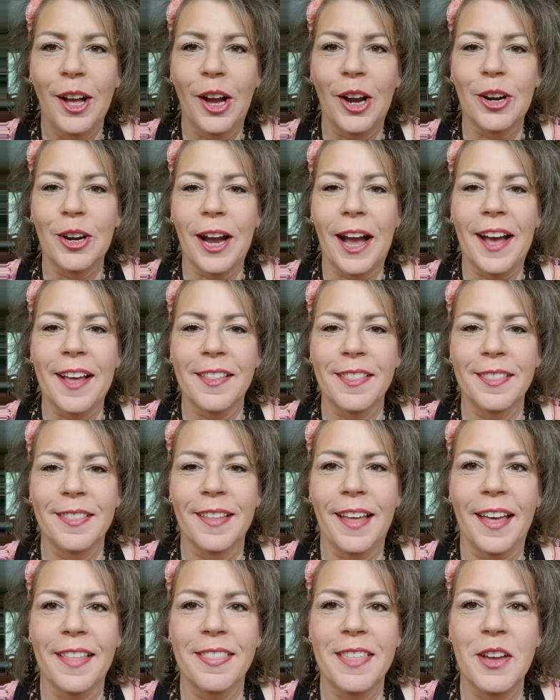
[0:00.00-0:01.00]

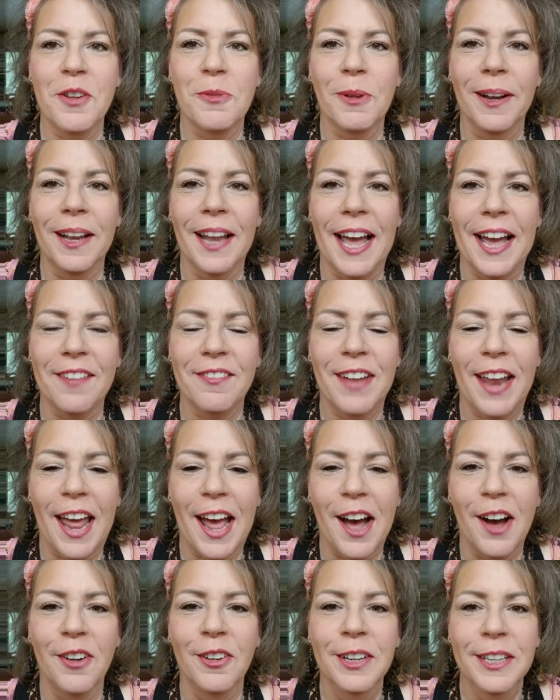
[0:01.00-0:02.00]
I think we're live
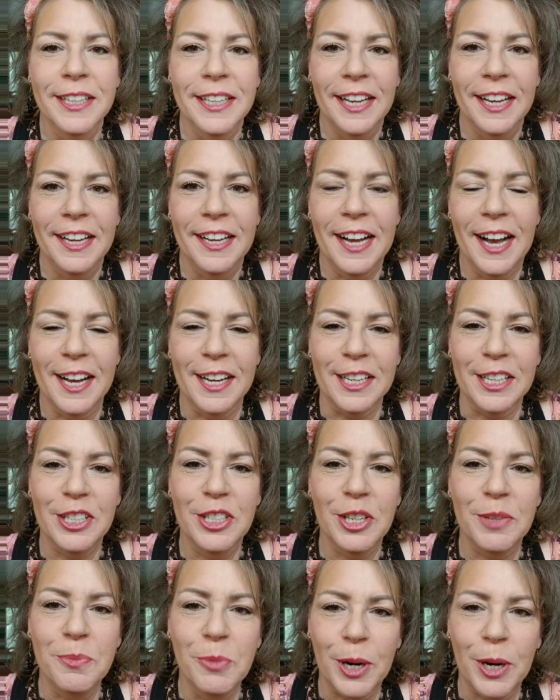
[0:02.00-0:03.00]
now.
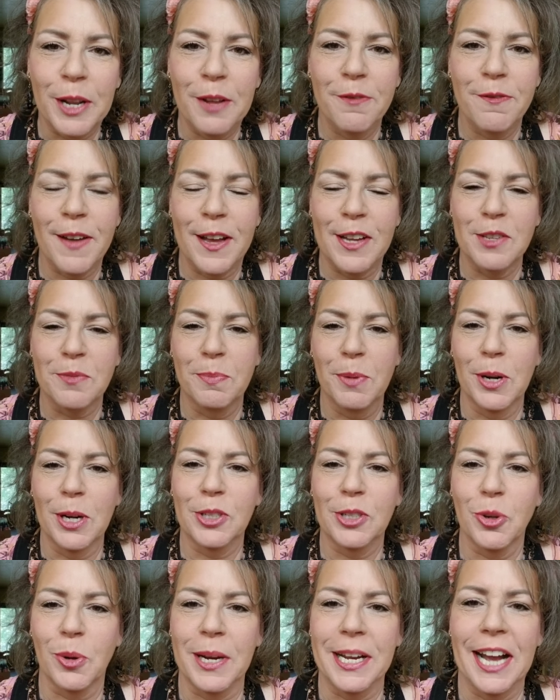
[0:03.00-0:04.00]
Good morning,
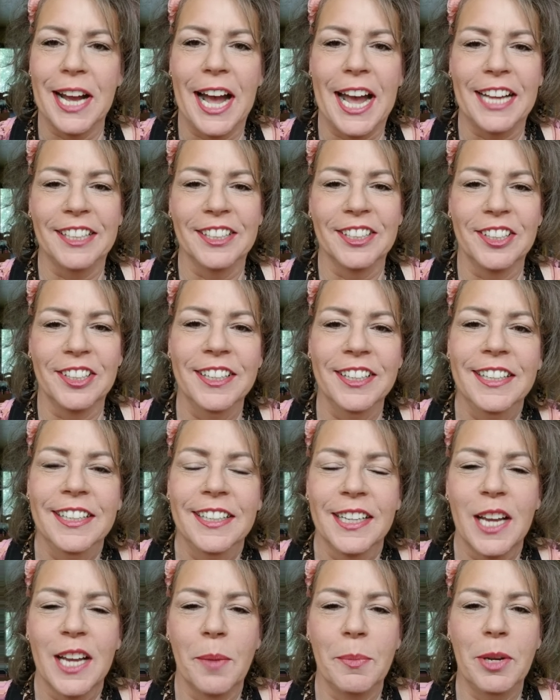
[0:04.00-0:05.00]
Facebook. Joy Heiler
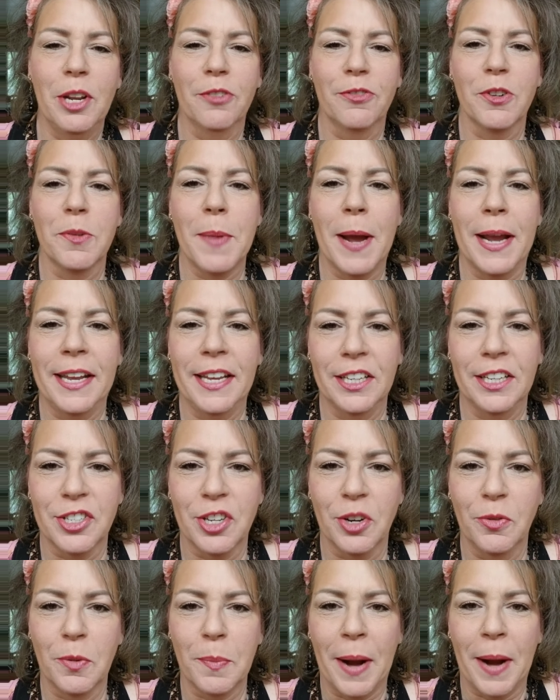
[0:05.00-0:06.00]
coming to you from my
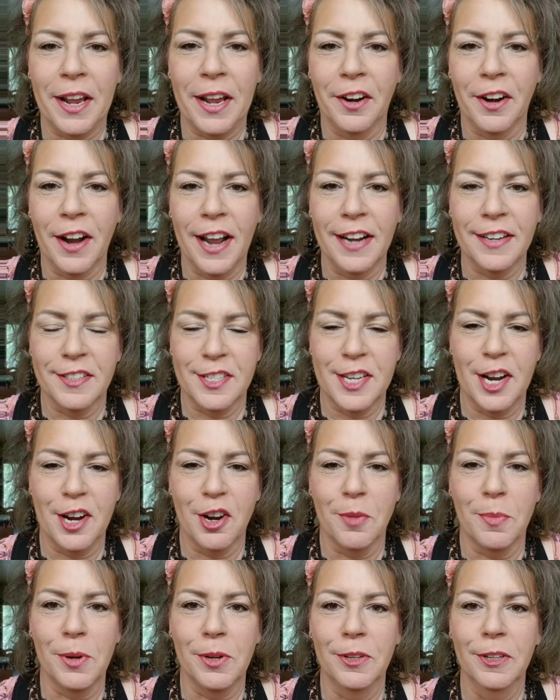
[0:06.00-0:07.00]
kitchen where my internet is
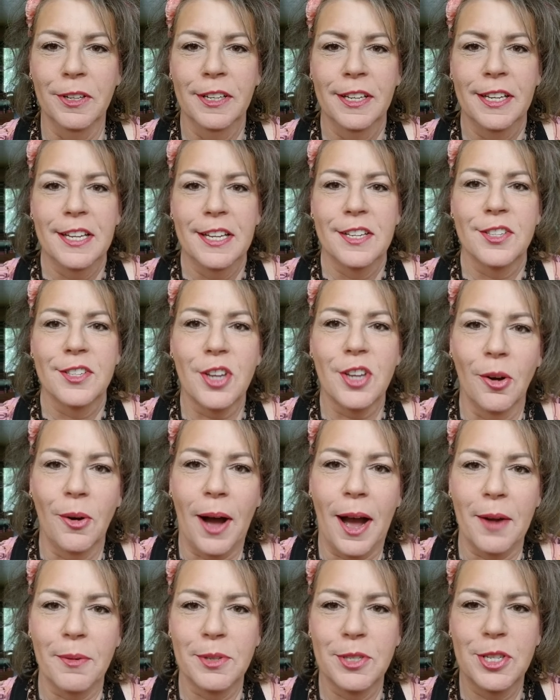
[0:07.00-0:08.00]
terrible. So
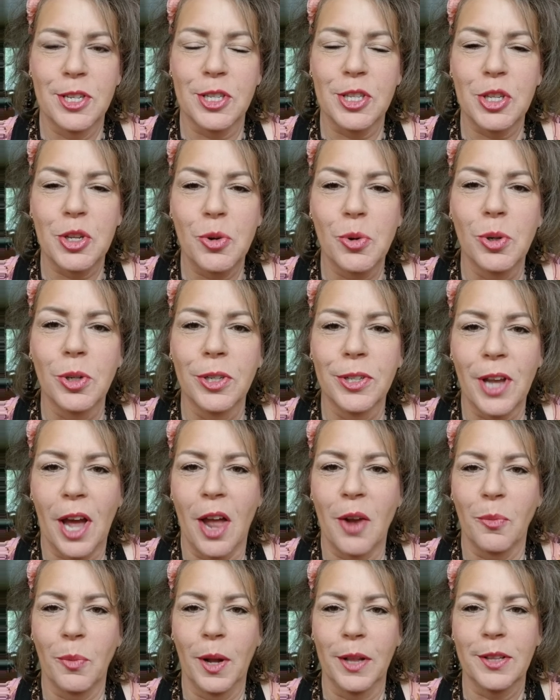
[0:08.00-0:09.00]
I was just schooled
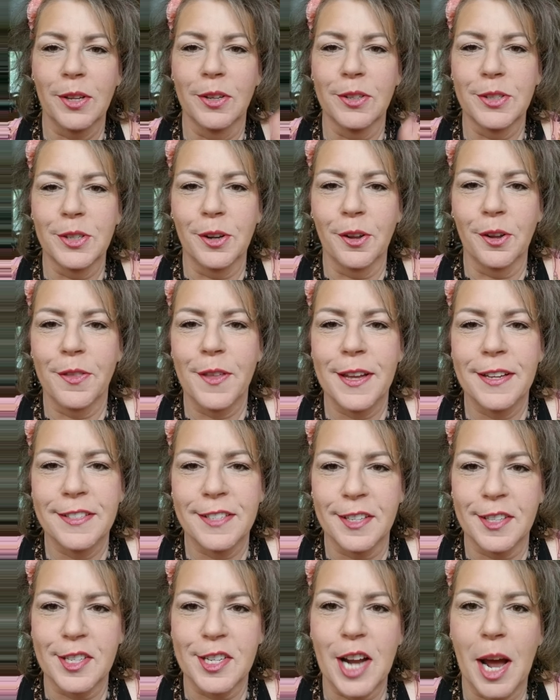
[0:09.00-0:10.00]
on what those little
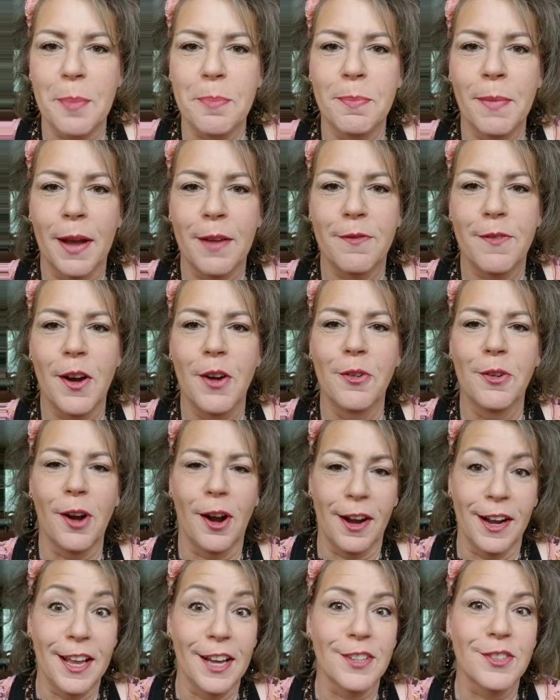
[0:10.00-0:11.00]
things at the top of my phone
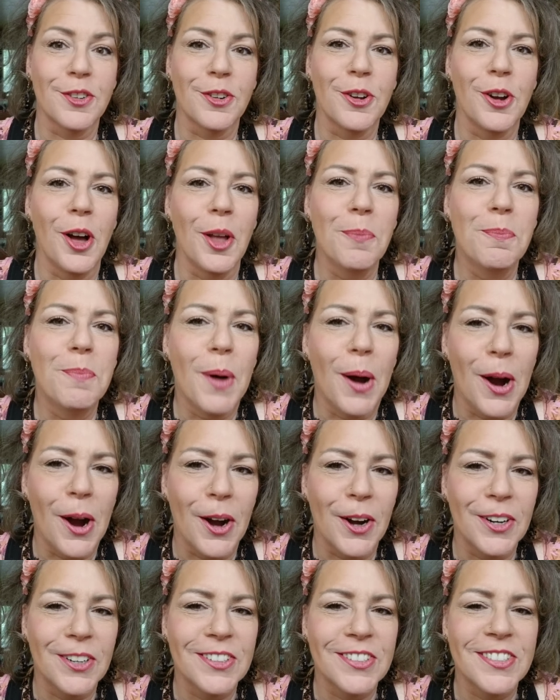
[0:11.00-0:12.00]
are. I guess they're called
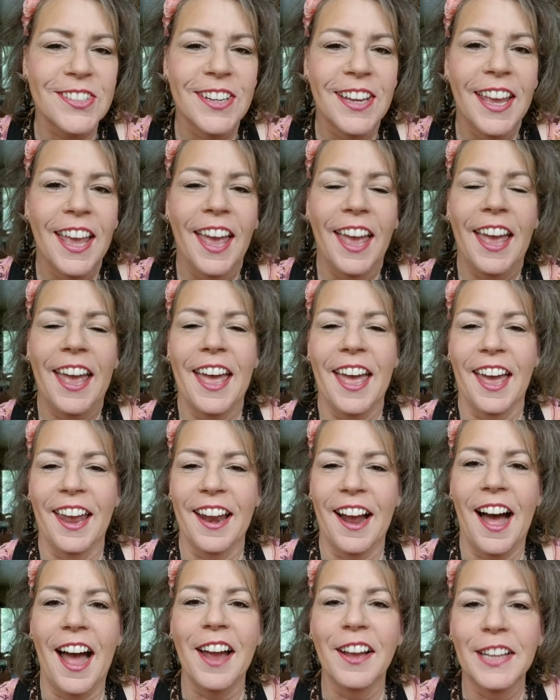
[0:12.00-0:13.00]
bars,
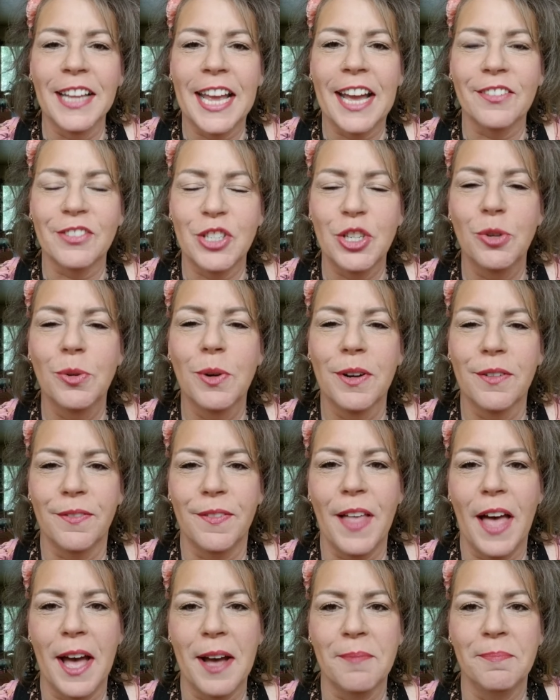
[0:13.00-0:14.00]
and I only have 2
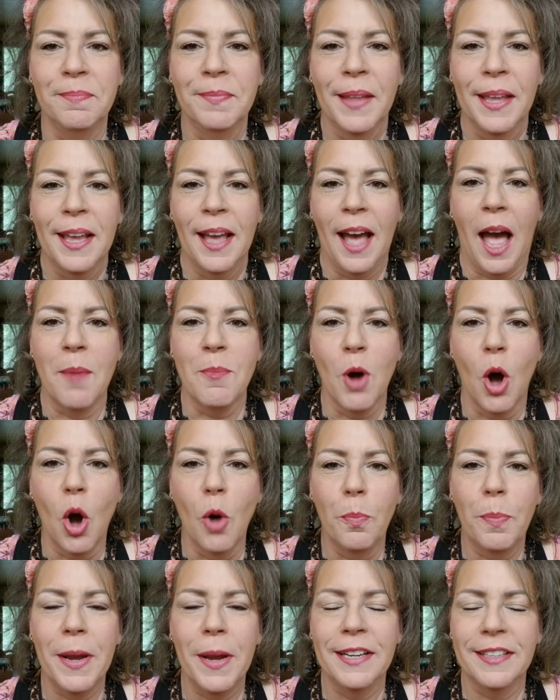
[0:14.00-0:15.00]
of them. I'm
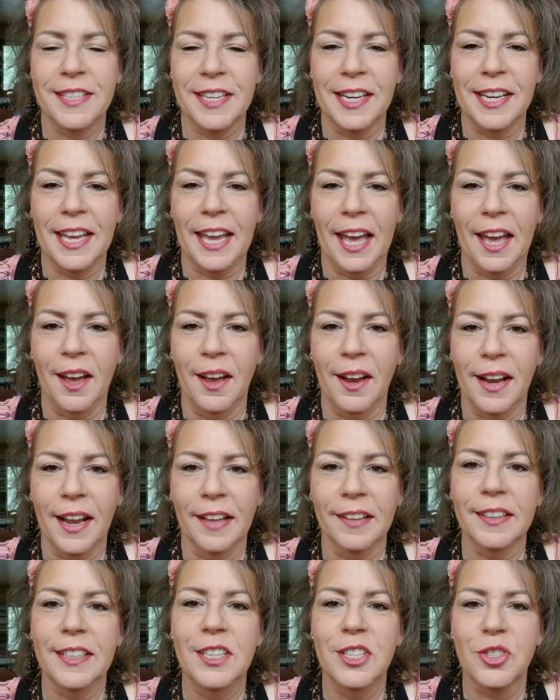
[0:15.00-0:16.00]
hoping to get
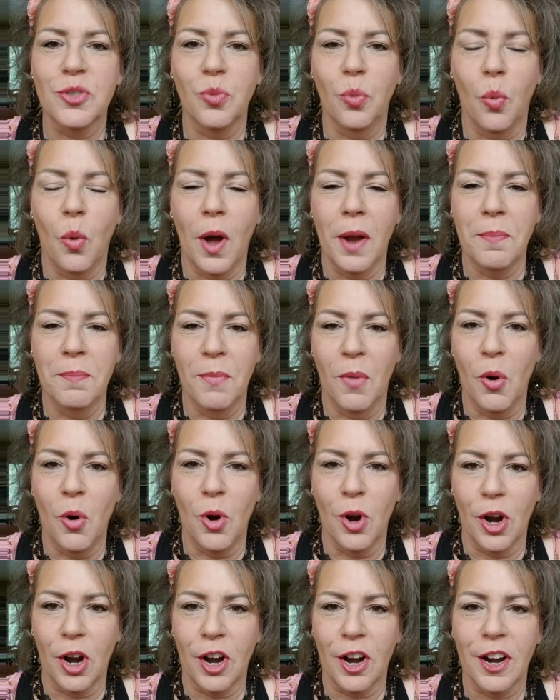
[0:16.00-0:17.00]
at least 1
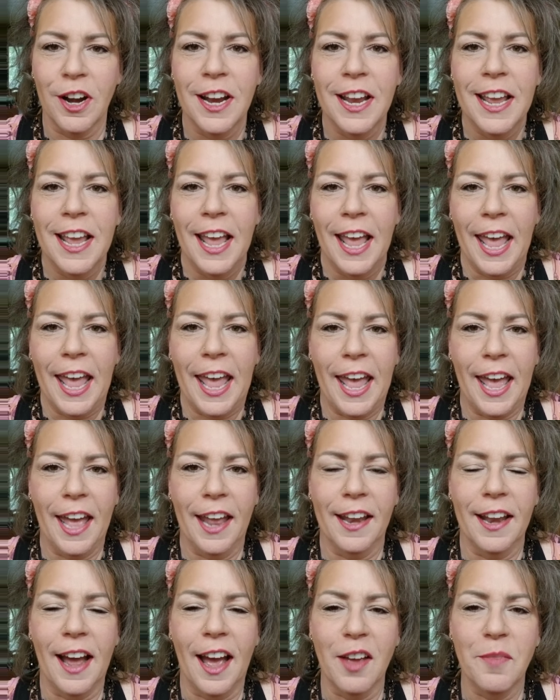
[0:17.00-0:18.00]
more,
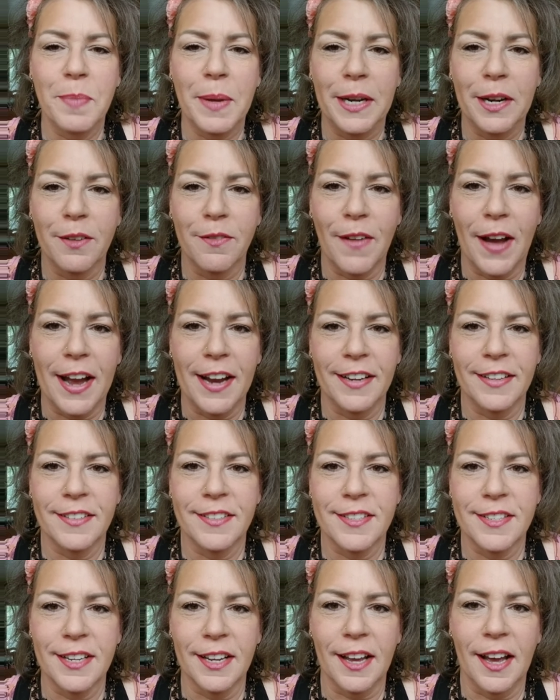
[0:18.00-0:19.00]
and I've been
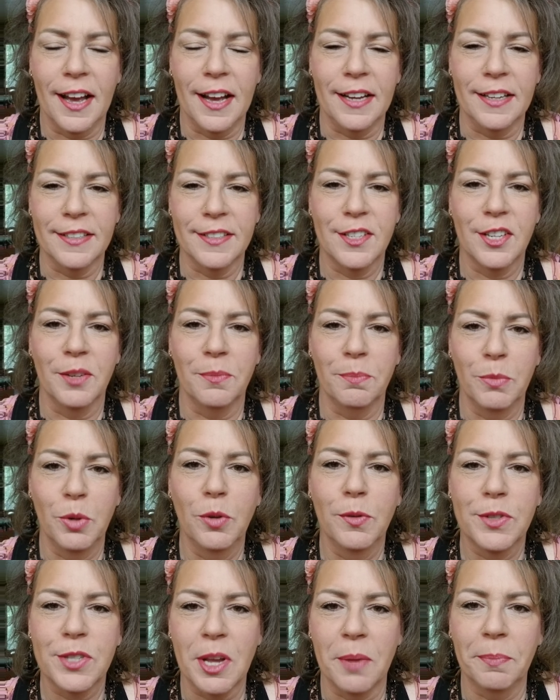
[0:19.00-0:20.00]
advised to
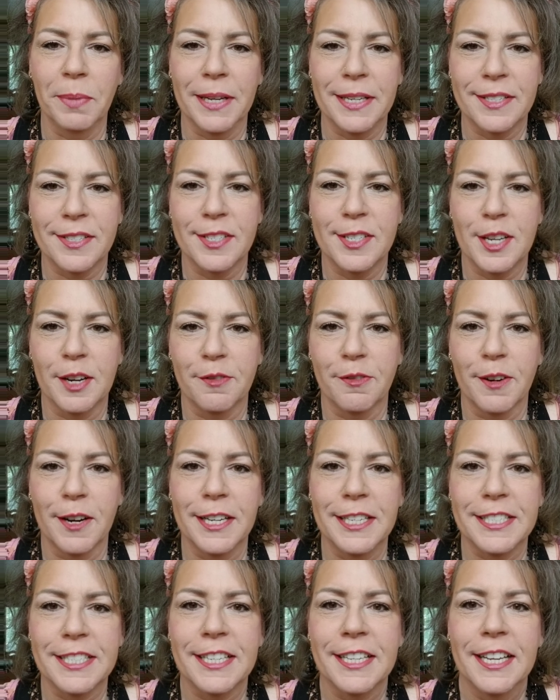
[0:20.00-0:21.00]
move someplace
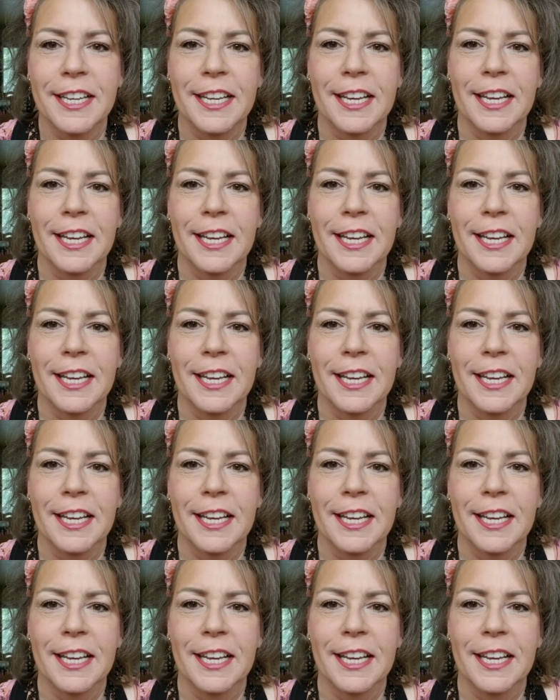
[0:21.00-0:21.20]
different